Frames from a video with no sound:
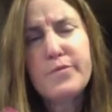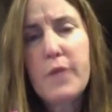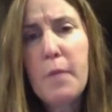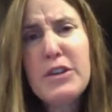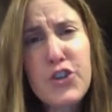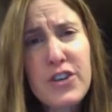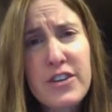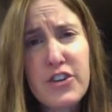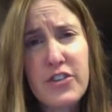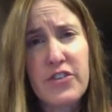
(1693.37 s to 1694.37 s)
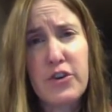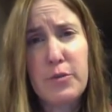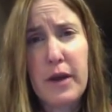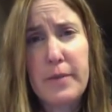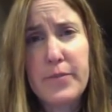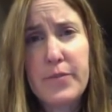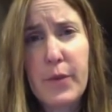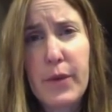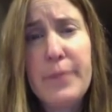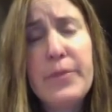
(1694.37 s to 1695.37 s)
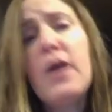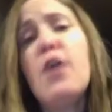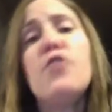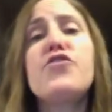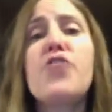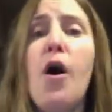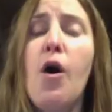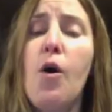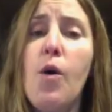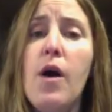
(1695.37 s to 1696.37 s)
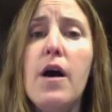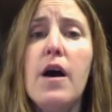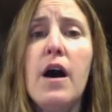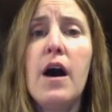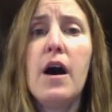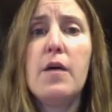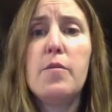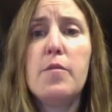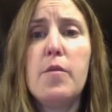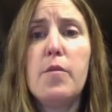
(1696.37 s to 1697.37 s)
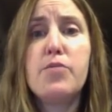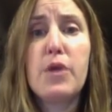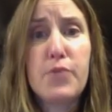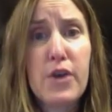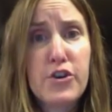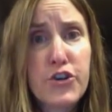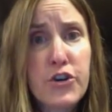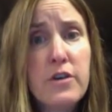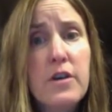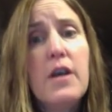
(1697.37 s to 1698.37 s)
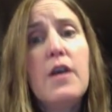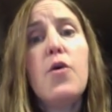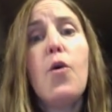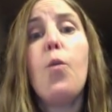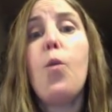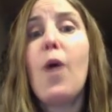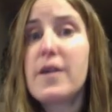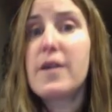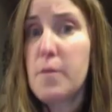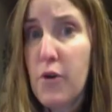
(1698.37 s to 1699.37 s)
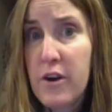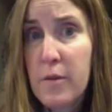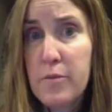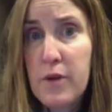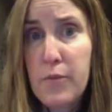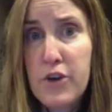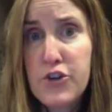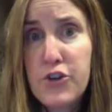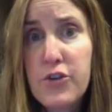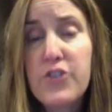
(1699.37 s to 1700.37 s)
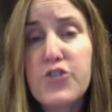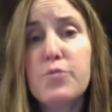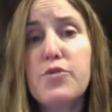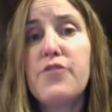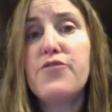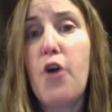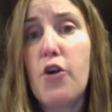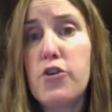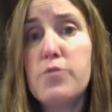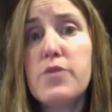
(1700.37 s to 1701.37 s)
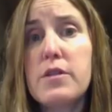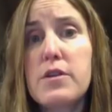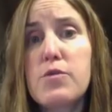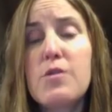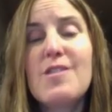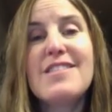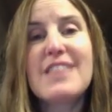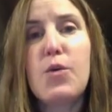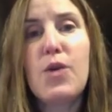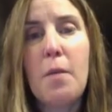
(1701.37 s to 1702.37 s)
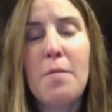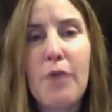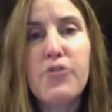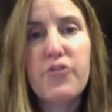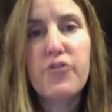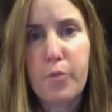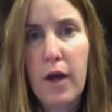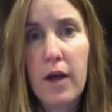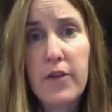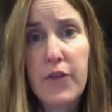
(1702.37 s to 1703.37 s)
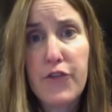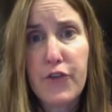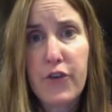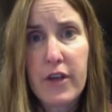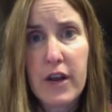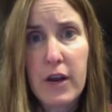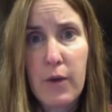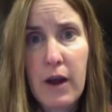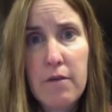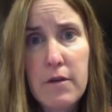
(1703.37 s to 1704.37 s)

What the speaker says: major conditions in your blood, okay? So blood pressure, one component of blood pressure is your blood volume, the literal liquid amount of blood that's circulating around.